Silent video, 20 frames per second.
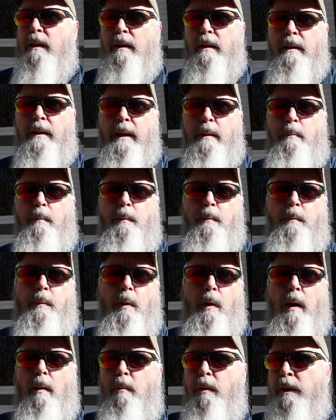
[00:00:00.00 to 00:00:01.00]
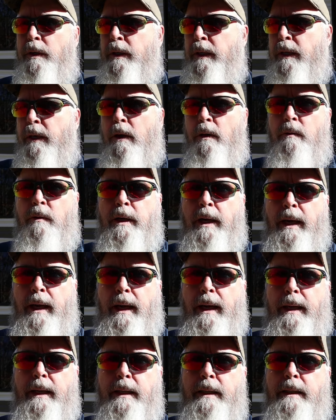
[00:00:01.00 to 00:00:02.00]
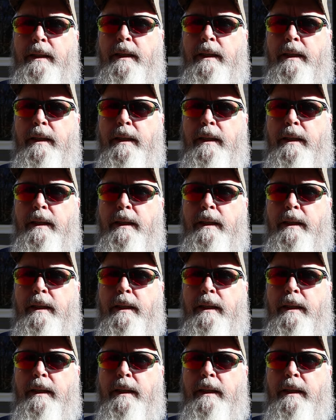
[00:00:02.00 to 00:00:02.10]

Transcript: they probably did okay.